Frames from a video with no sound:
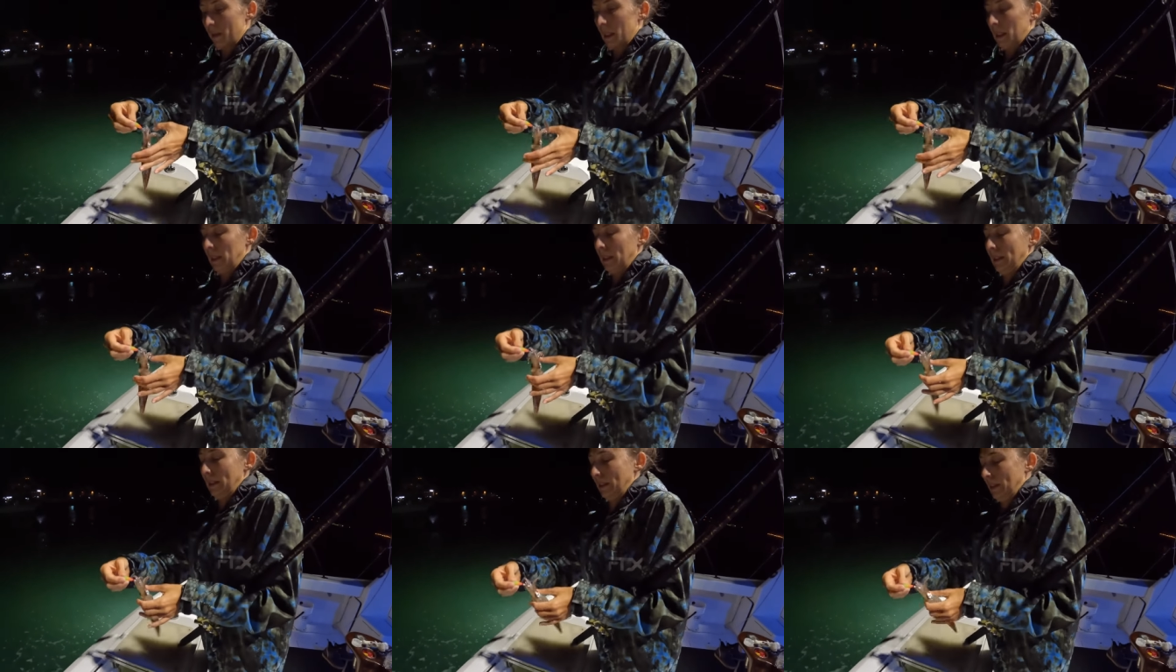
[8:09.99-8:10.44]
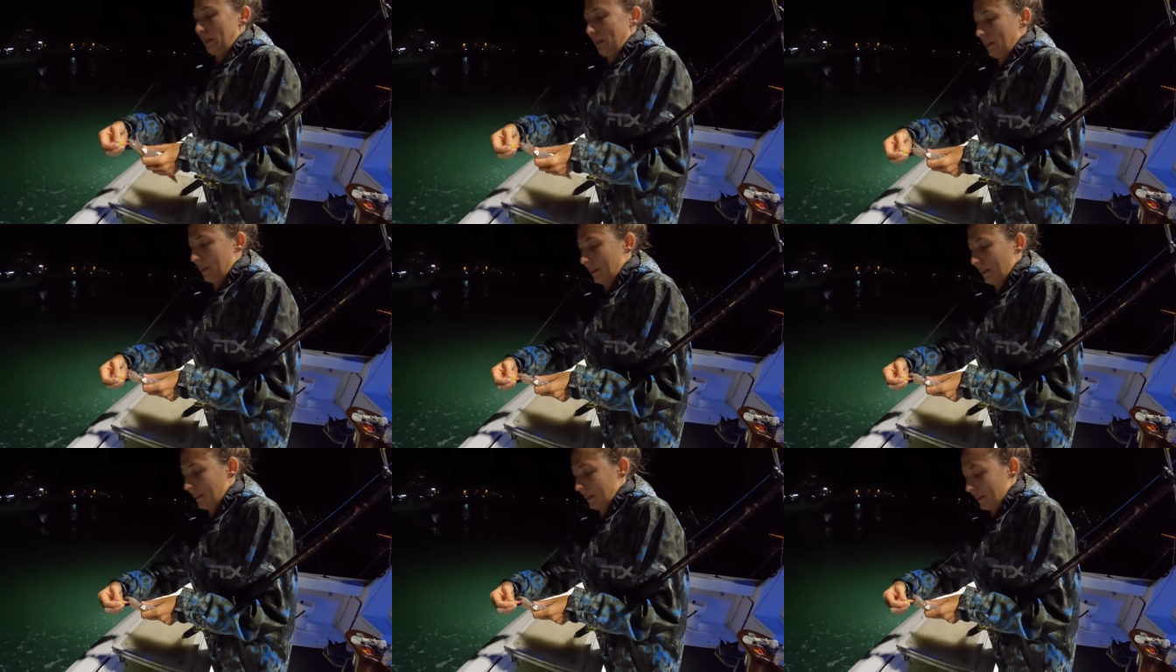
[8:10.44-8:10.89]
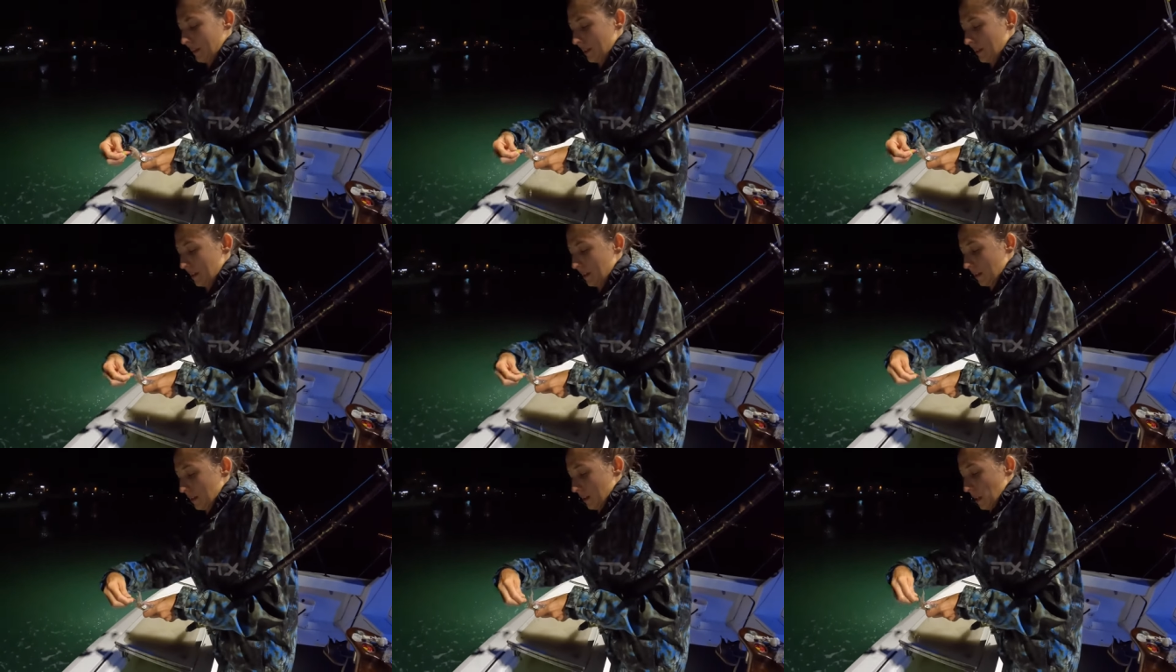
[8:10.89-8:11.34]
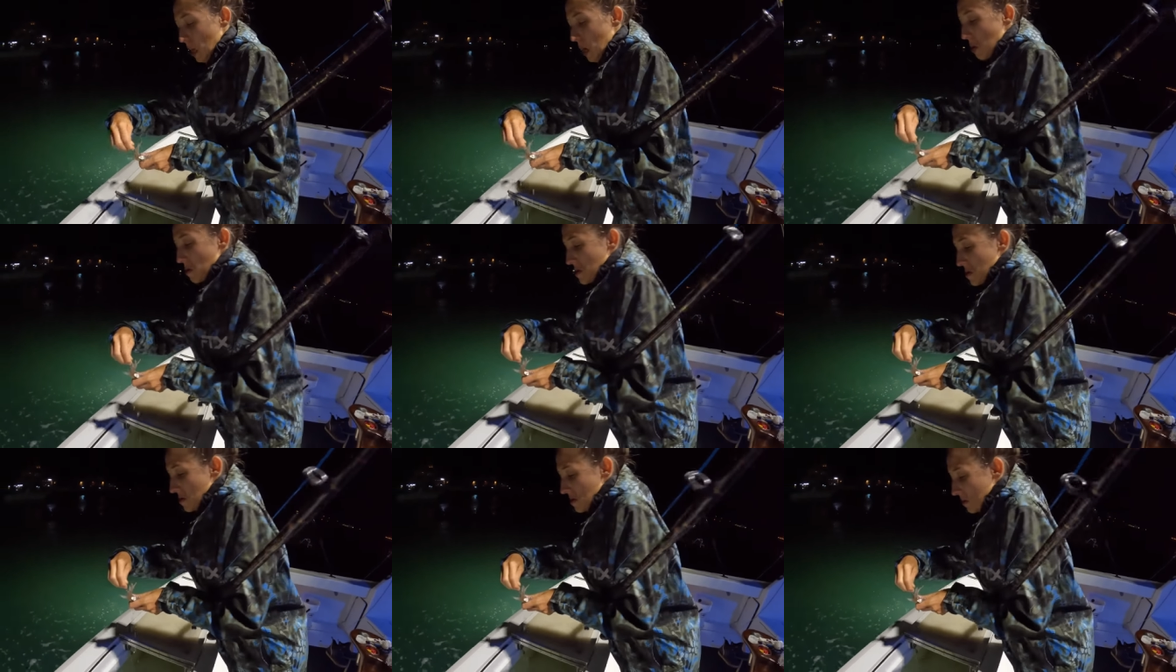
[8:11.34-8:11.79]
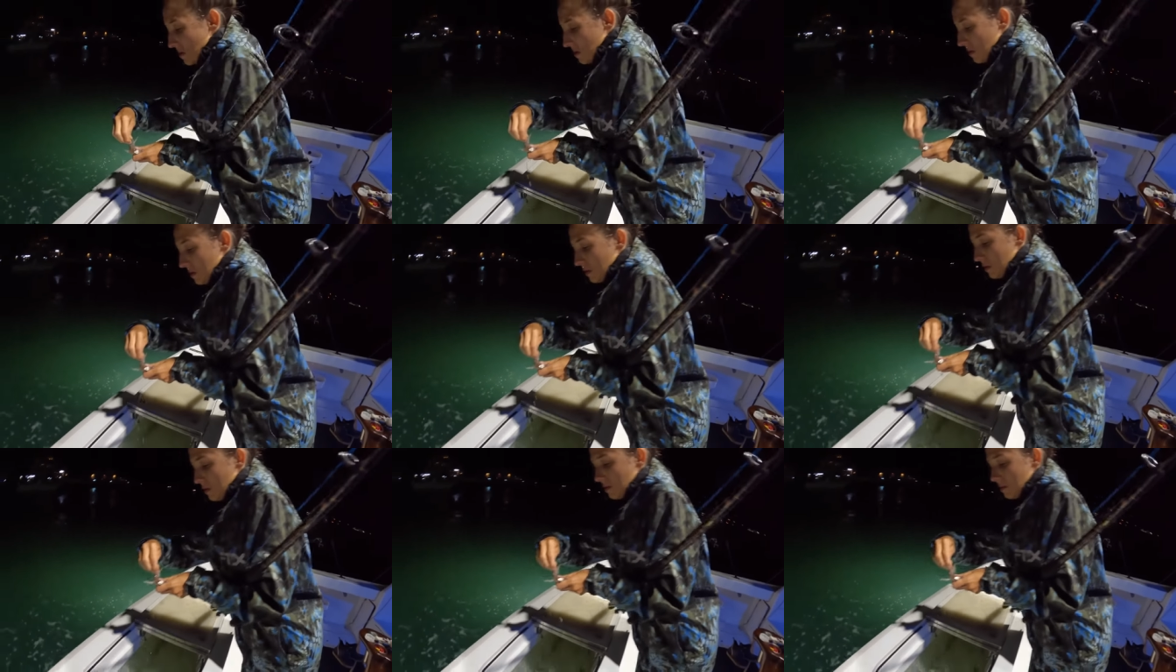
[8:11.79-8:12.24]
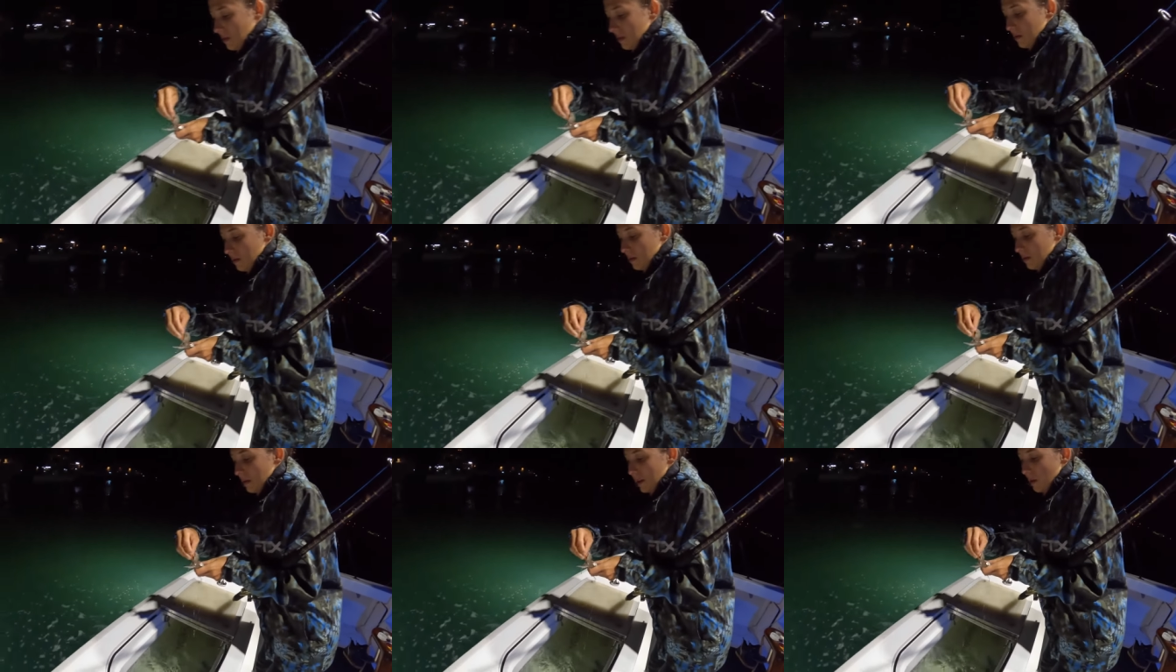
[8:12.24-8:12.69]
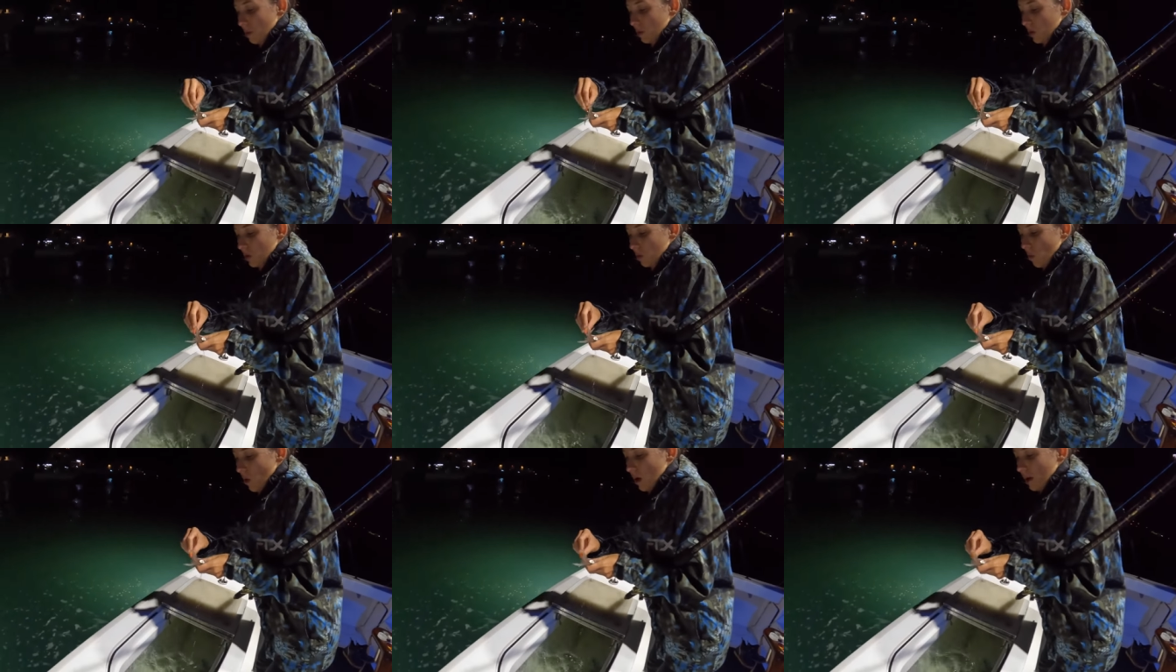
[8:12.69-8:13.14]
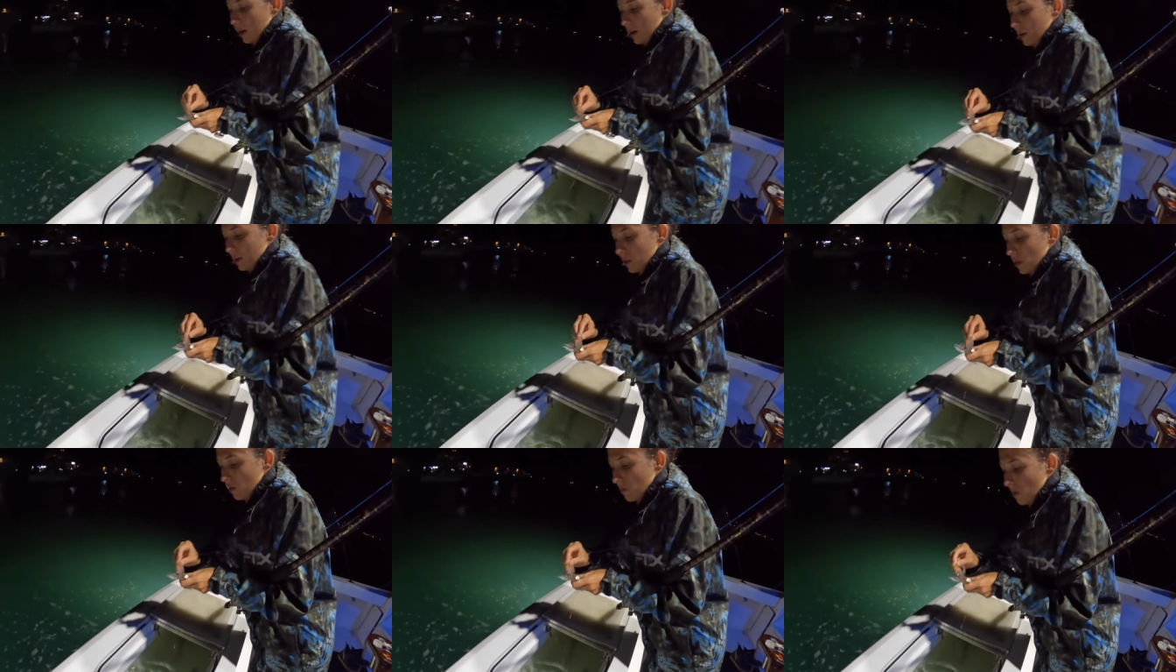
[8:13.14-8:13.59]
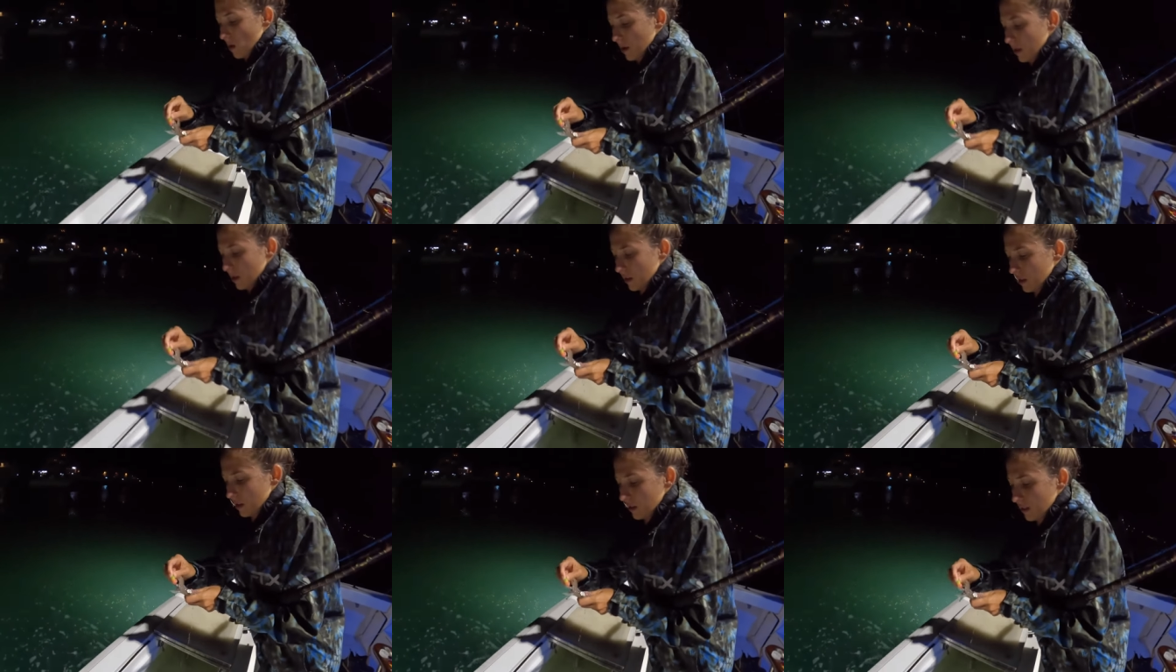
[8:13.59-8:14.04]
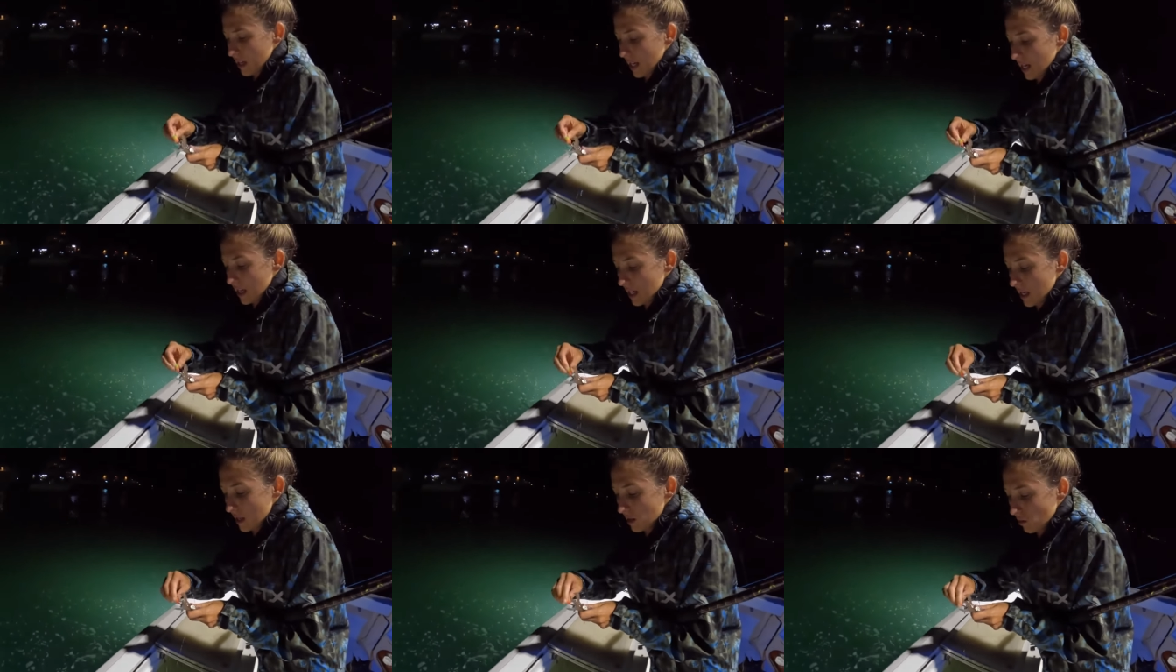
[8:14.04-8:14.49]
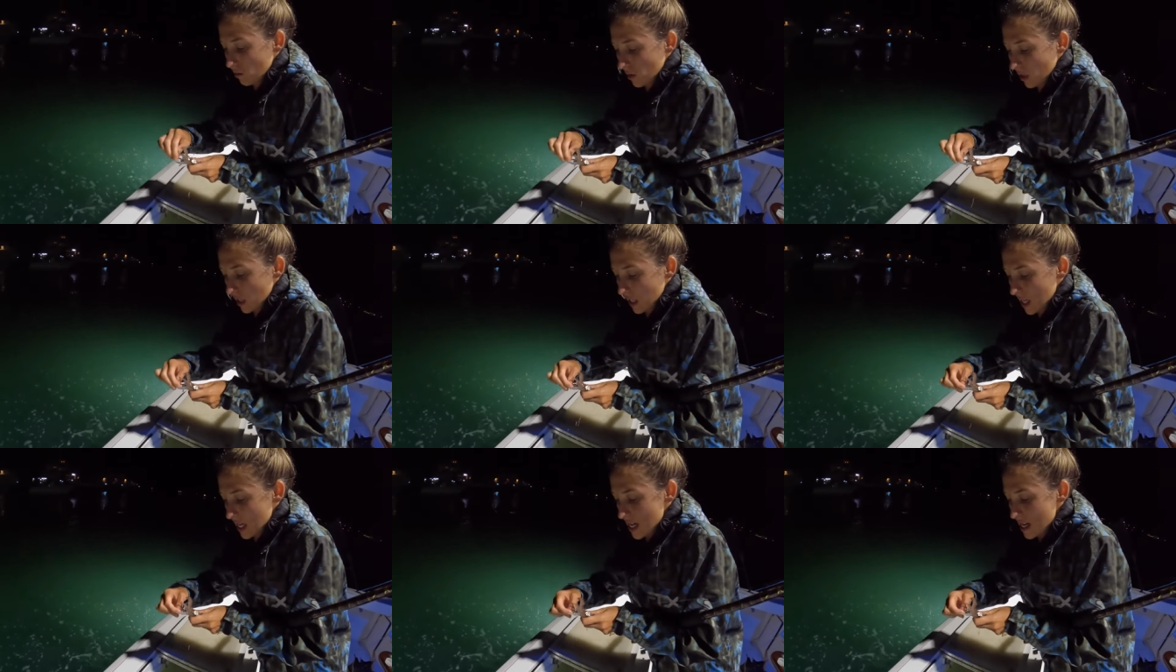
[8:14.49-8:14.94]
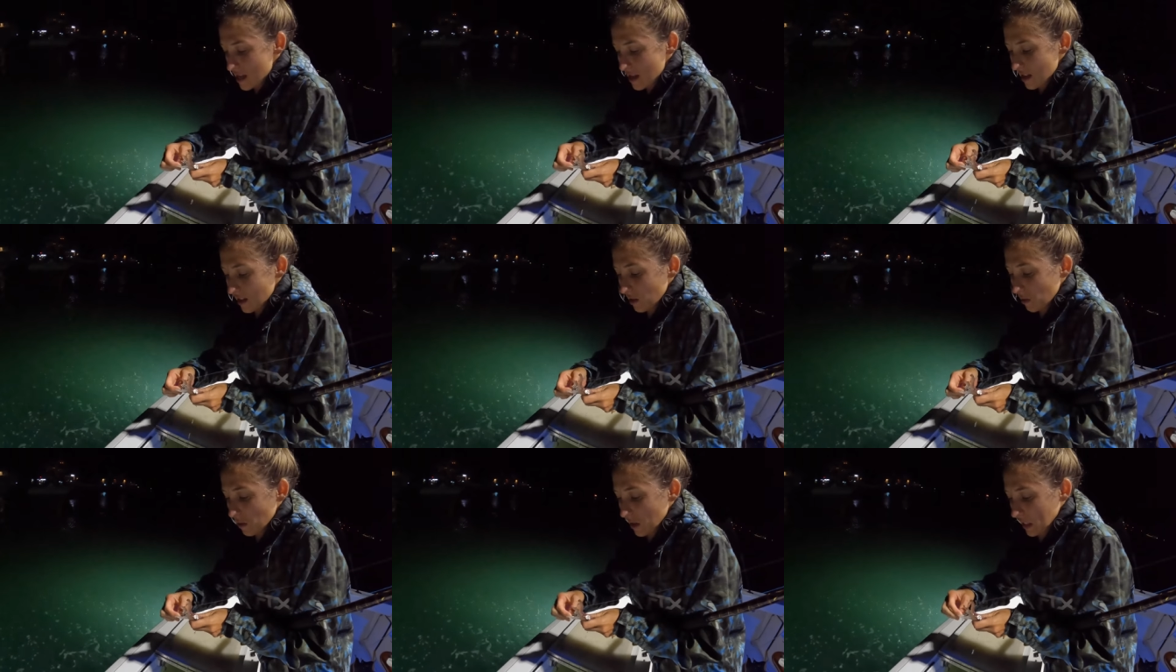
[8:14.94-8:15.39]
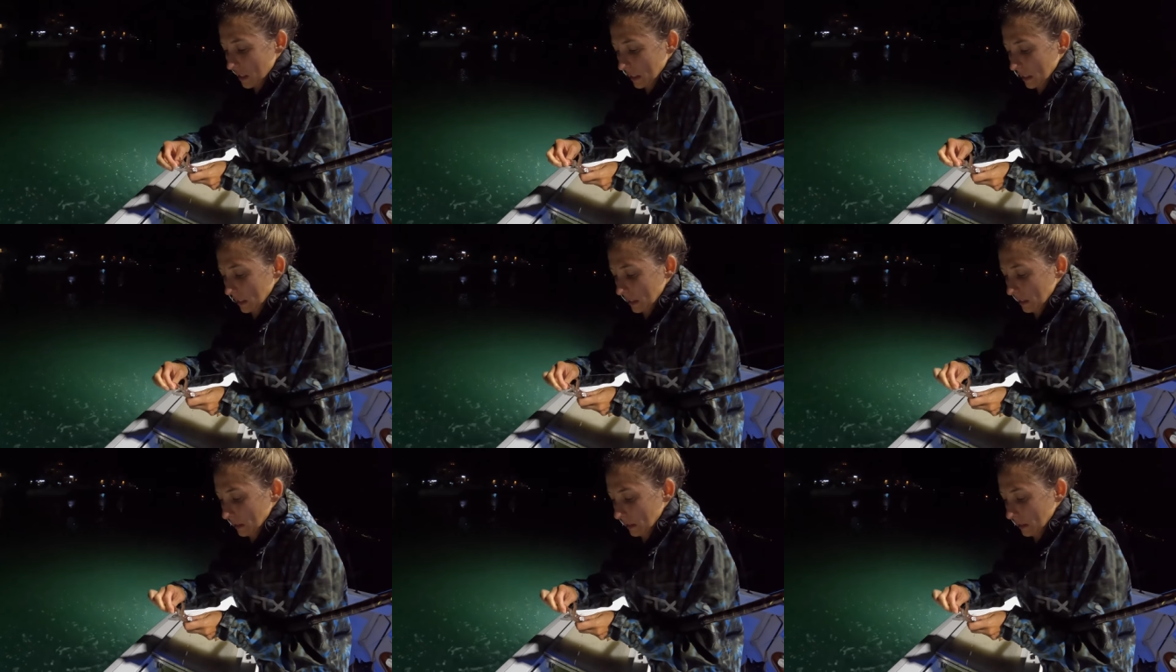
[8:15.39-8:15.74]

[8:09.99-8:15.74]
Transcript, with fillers: Please. Oh, no, no, no. It was just water. That's water. Dang, he's really eating this one.